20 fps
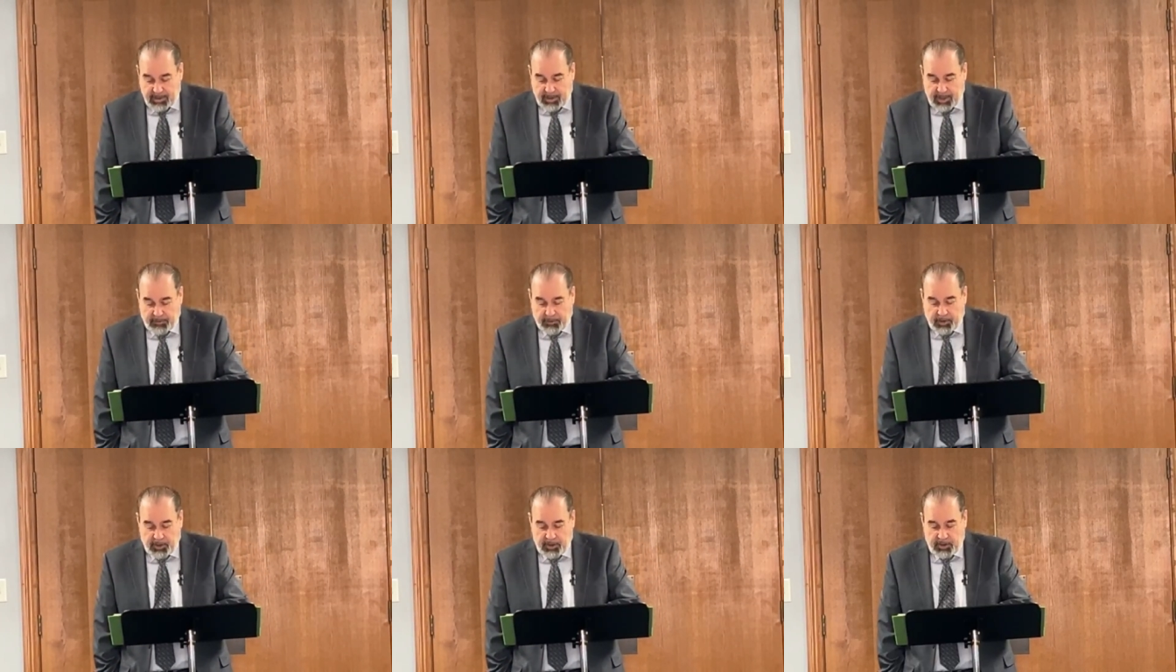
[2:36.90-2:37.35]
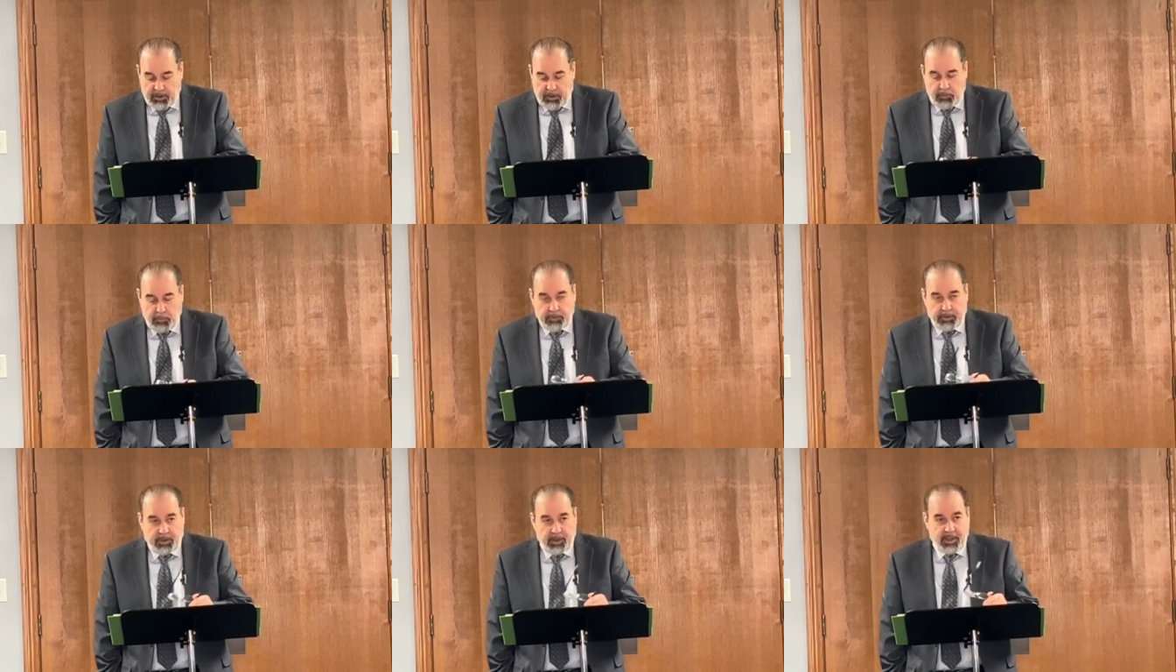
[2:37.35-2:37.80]
It has nothing to
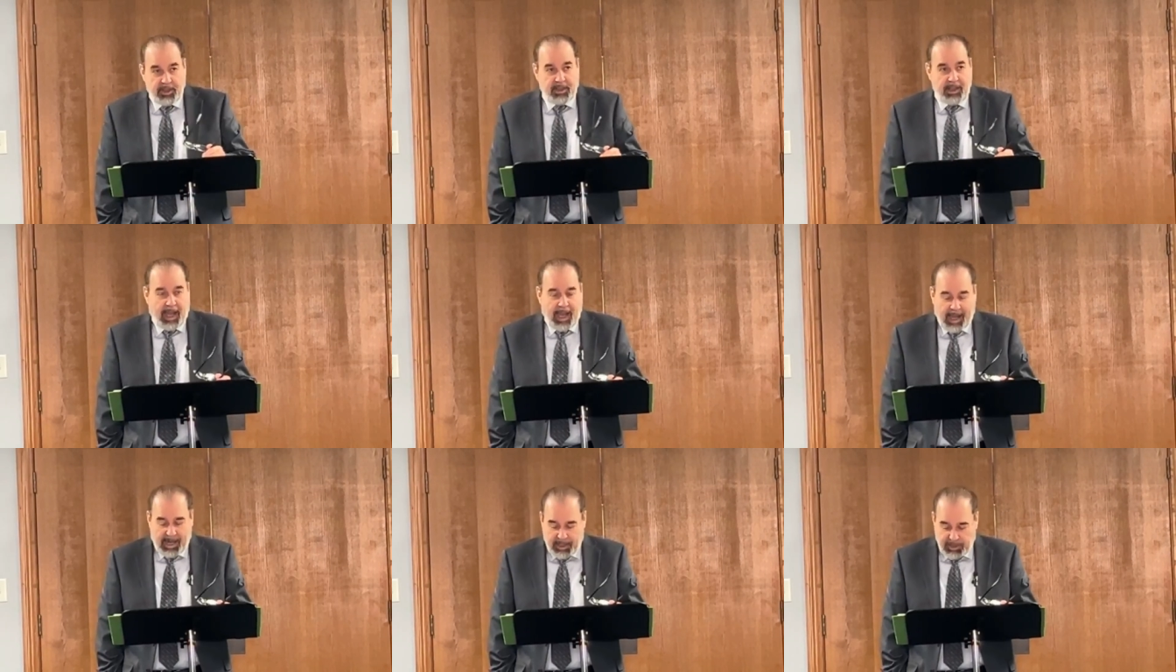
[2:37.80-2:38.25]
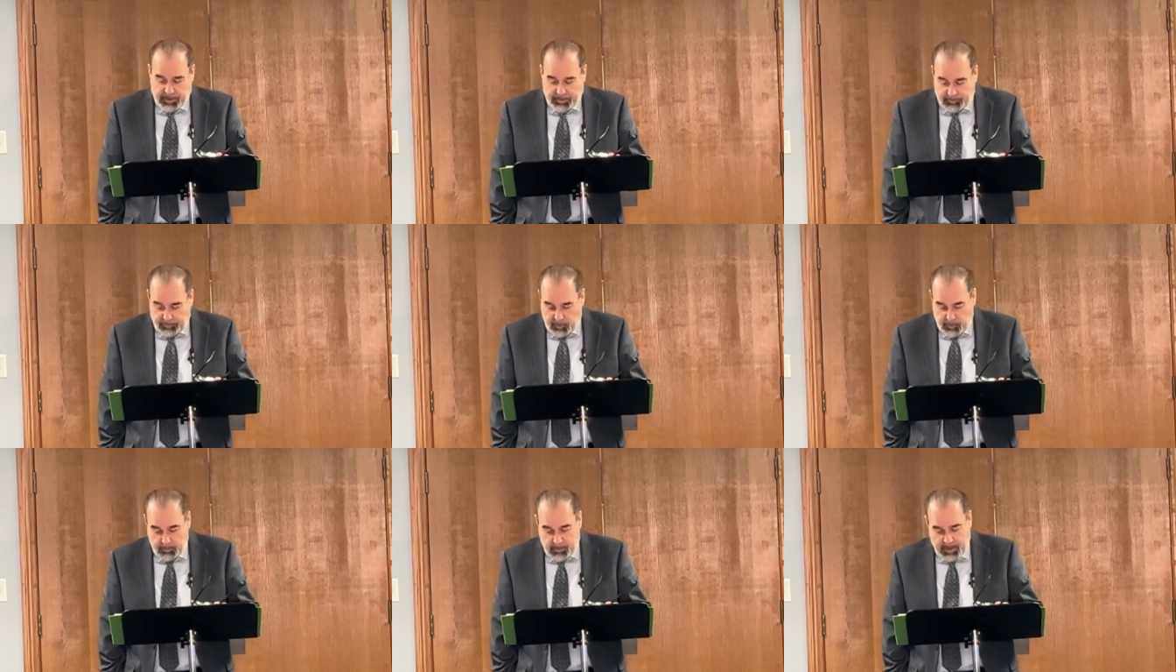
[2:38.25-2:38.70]
do with the
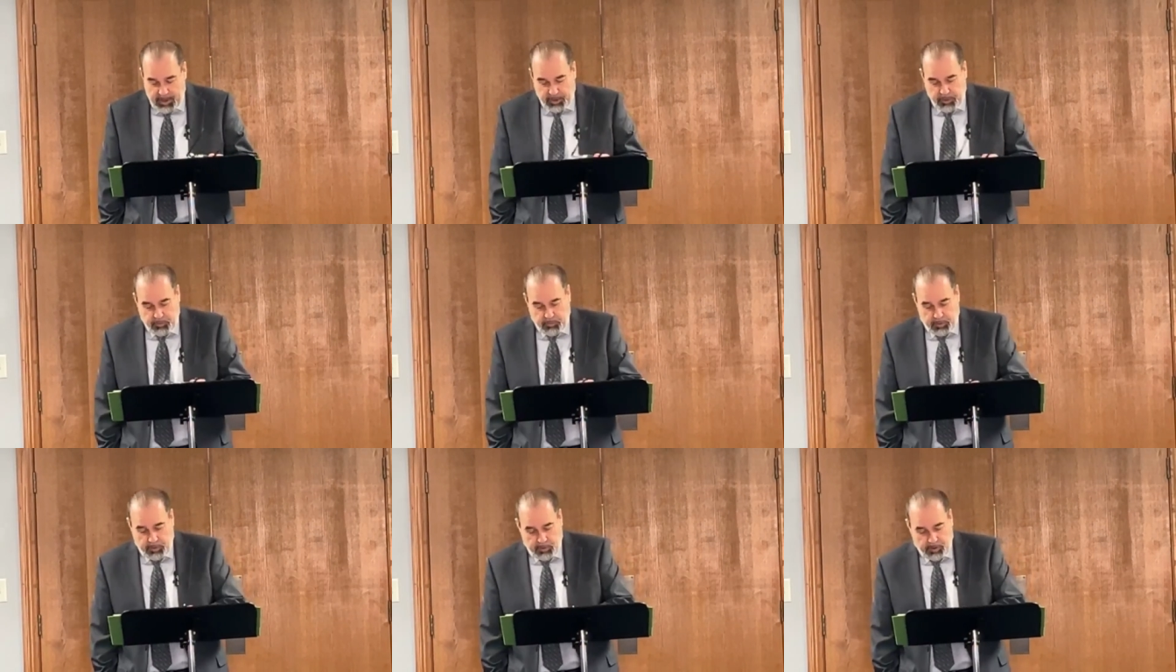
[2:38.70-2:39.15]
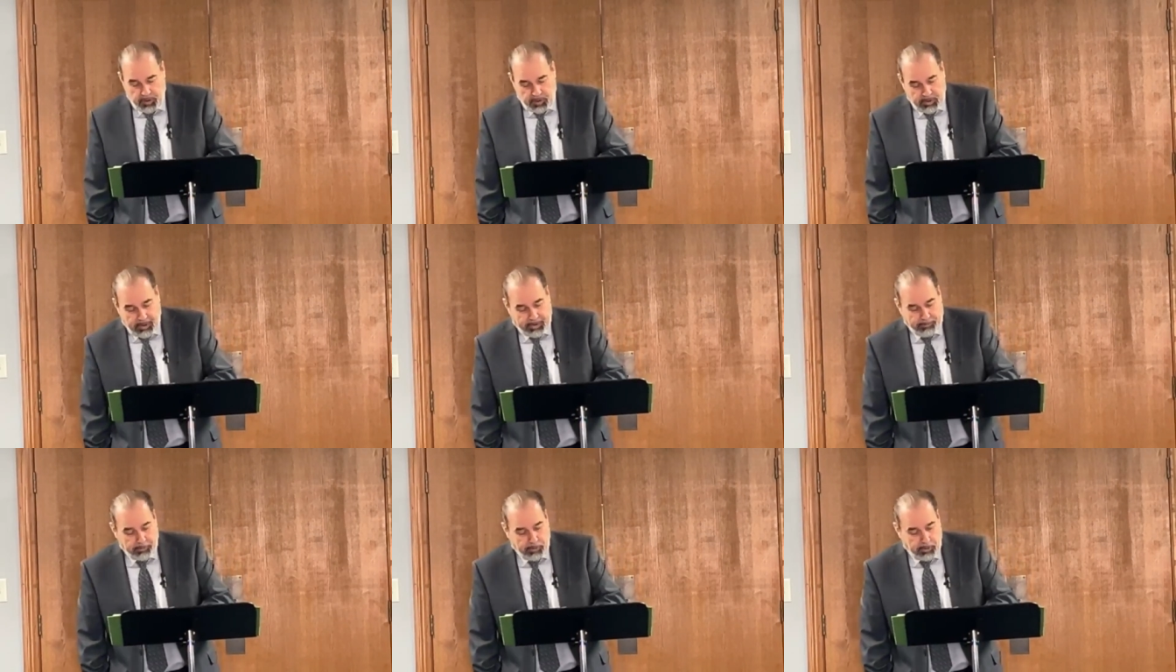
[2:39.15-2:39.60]
size of your ministry or
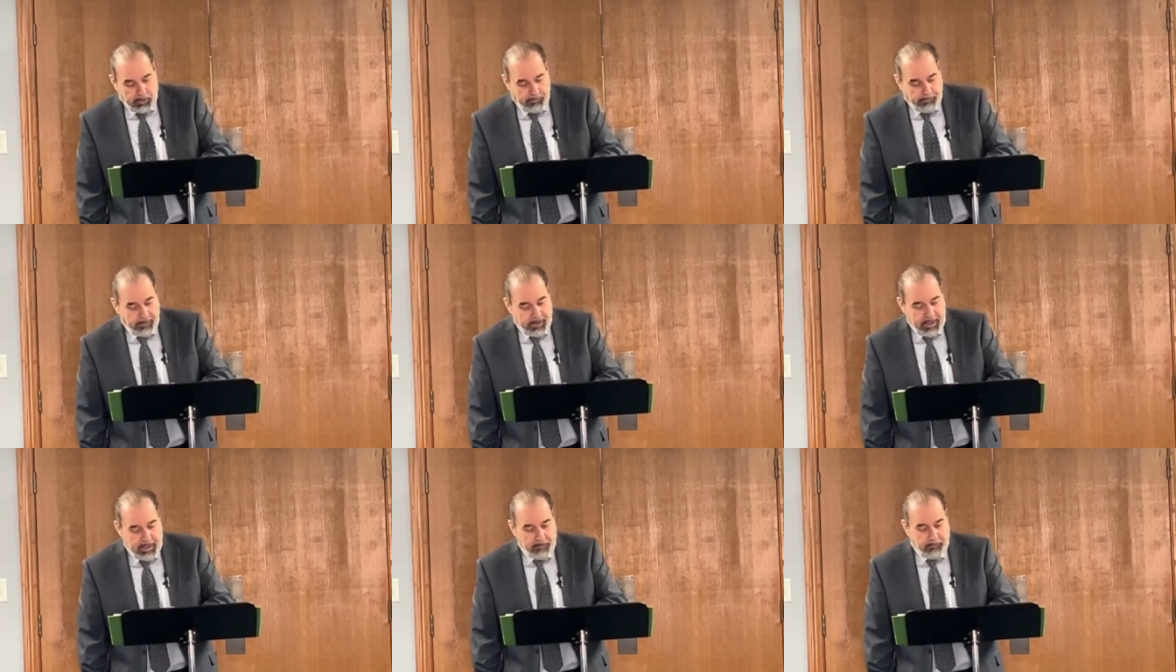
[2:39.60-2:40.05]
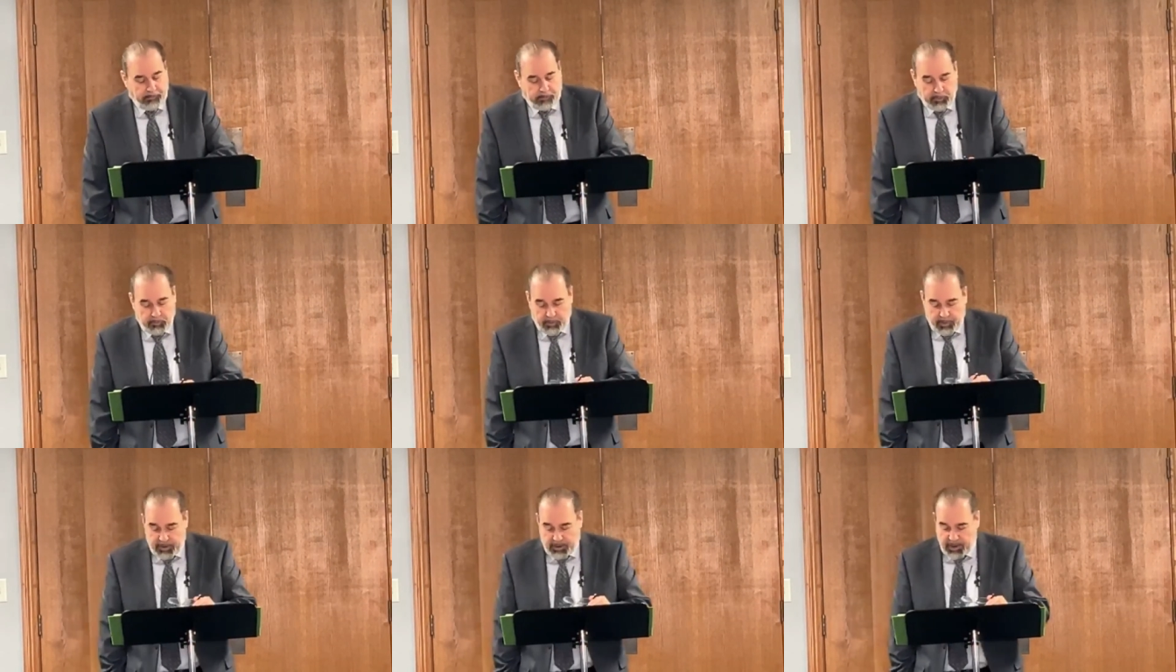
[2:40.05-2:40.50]
the level of
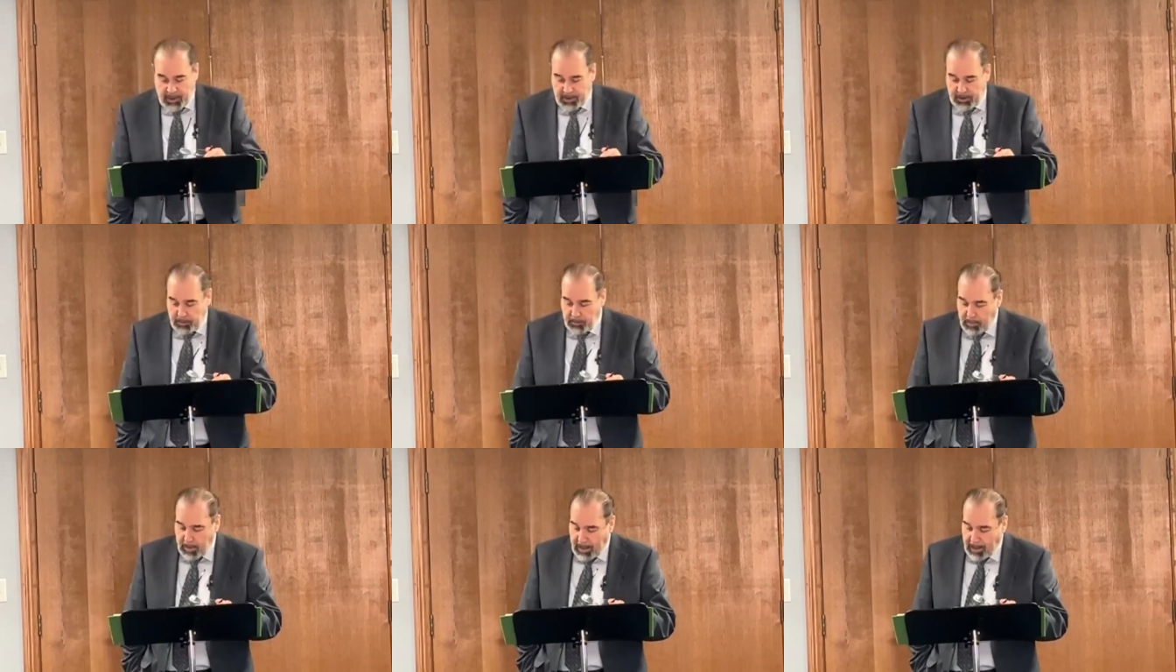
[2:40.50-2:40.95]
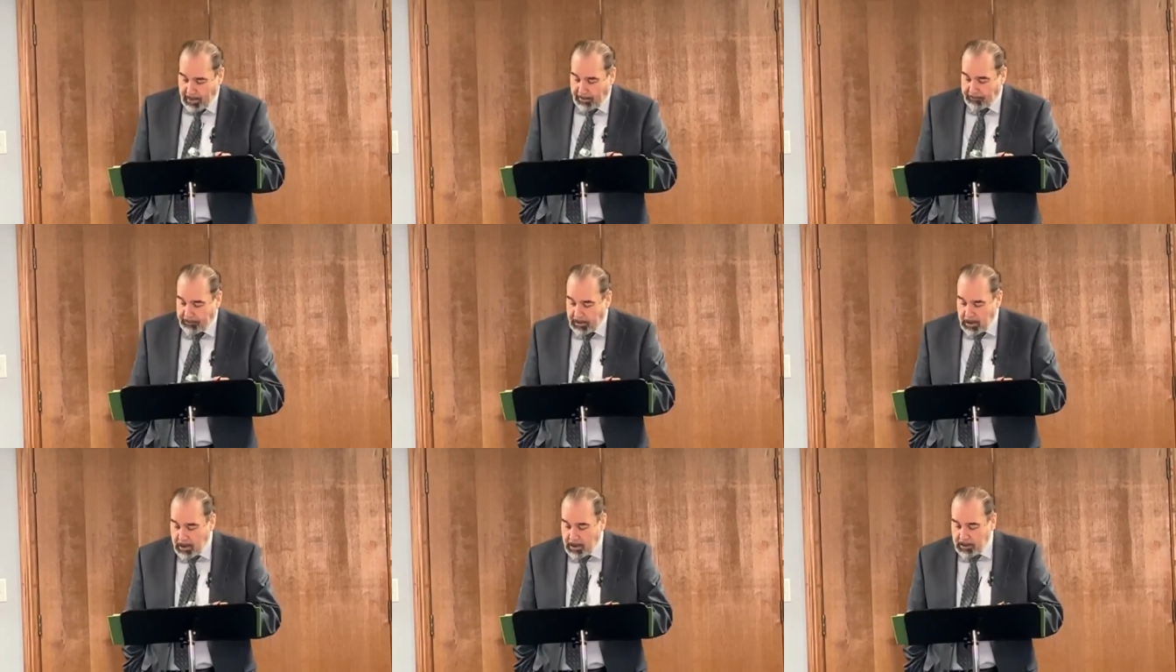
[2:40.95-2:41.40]
influence that you
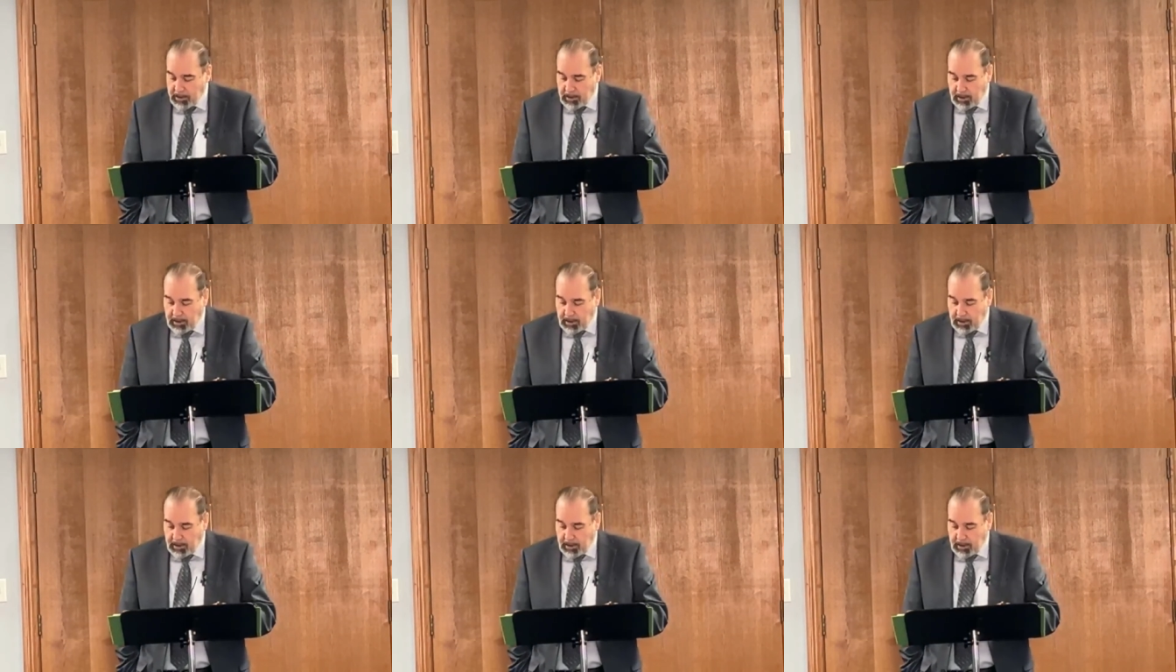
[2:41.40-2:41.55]
have